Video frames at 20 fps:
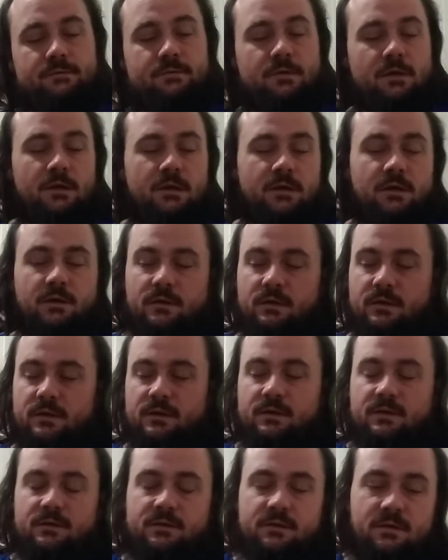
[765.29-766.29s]
I don't know.
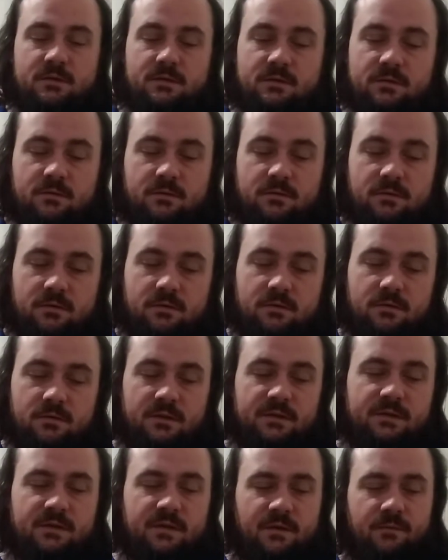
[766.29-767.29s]

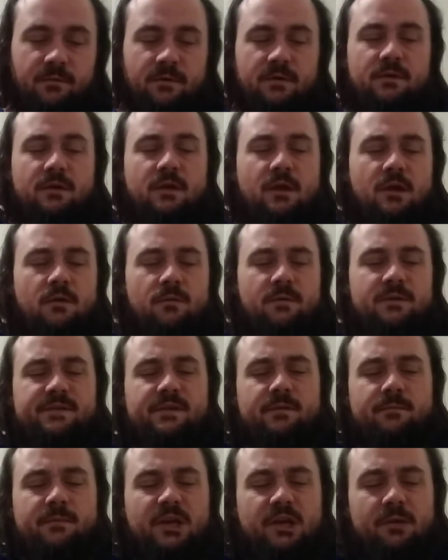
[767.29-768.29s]
Let's see what's the
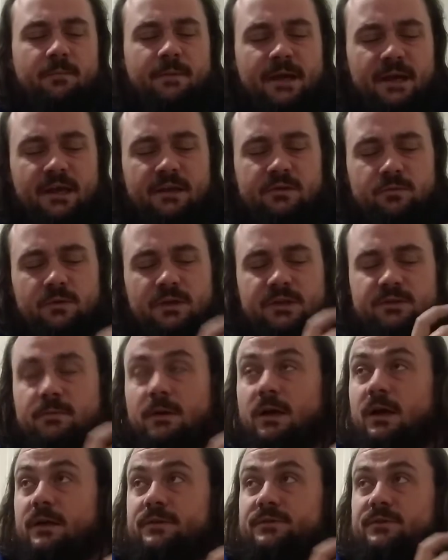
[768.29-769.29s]
immediate past. What is
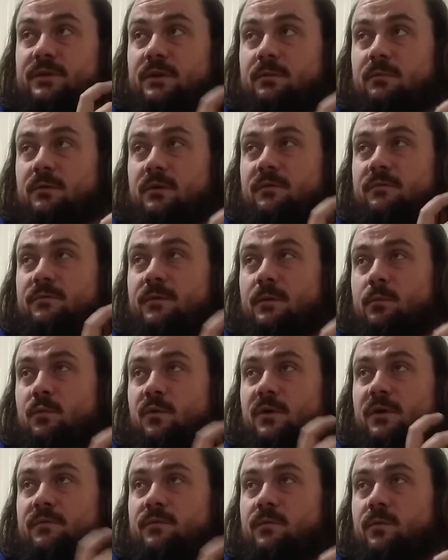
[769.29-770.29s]
behind you, Libra, in
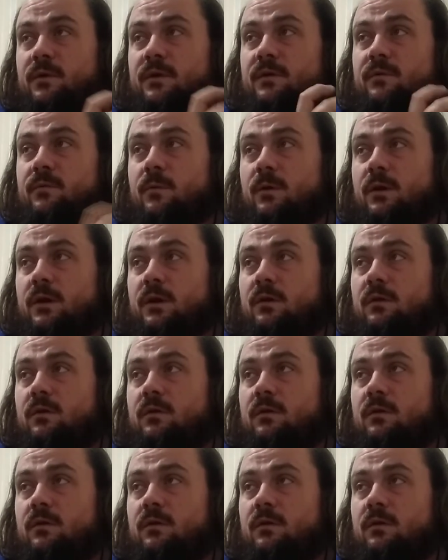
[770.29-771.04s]
February of 2020?